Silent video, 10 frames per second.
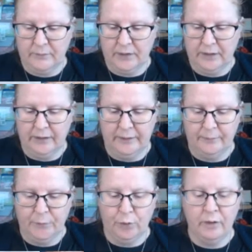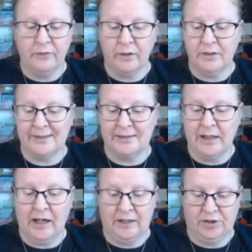Yeah. Or I've got a
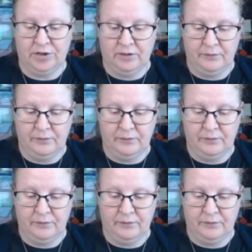stash